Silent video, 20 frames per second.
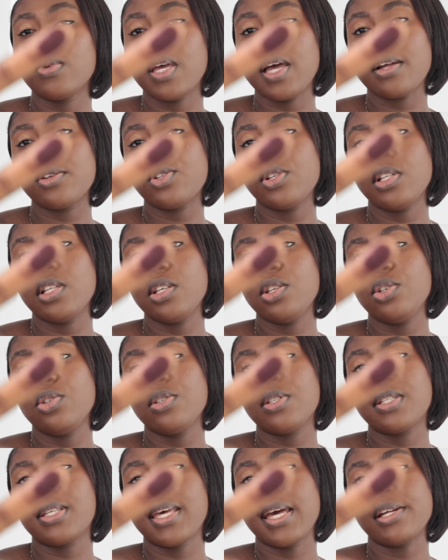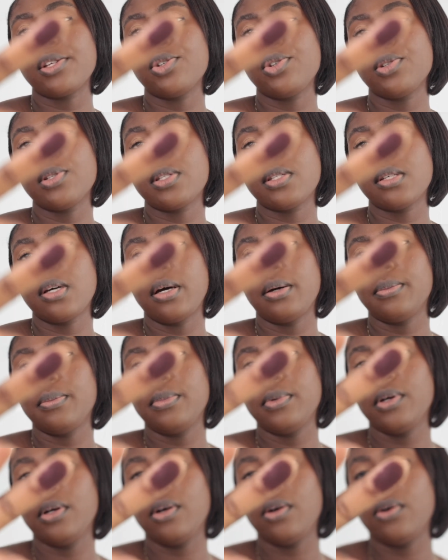actually use Get You
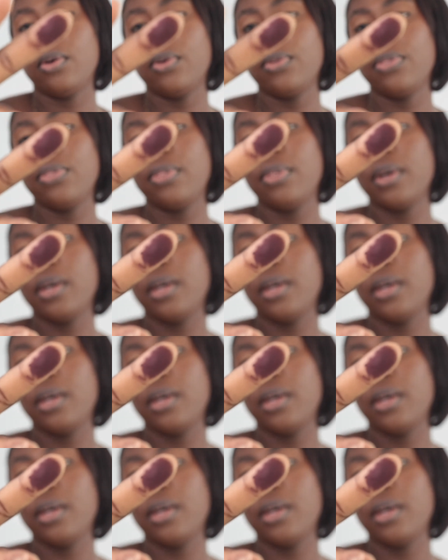Some on